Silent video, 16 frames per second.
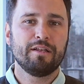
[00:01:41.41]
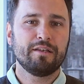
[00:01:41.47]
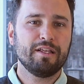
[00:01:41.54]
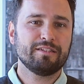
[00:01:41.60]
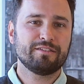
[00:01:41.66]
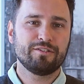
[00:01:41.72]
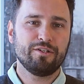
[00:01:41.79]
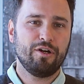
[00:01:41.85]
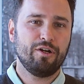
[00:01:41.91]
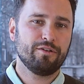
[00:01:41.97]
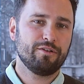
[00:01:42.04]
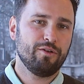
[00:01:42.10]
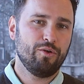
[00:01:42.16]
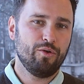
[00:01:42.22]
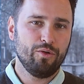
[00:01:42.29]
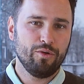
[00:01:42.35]
That's
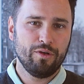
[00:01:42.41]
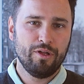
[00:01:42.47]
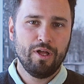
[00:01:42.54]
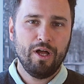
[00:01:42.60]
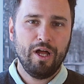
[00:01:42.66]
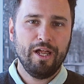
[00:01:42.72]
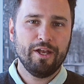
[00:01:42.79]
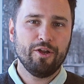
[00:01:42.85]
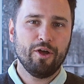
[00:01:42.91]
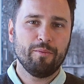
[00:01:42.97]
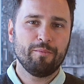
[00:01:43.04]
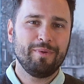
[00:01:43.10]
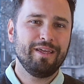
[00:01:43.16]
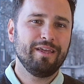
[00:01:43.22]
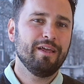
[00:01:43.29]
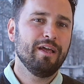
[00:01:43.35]
not all.
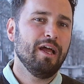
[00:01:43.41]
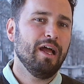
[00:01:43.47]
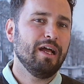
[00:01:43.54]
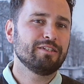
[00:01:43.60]
Adobe